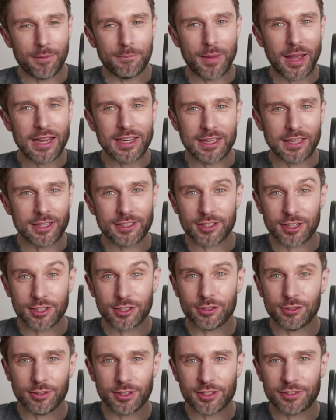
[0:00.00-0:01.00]
and I made it because I
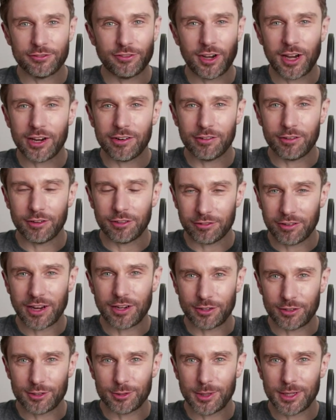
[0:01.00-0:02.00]
saw this viral
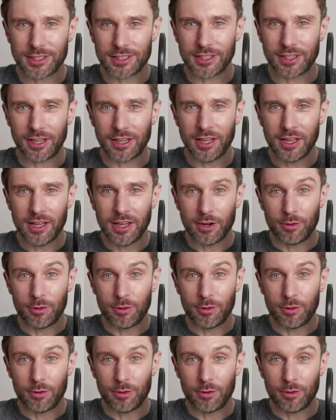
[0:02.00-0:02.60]
thread on Twitter.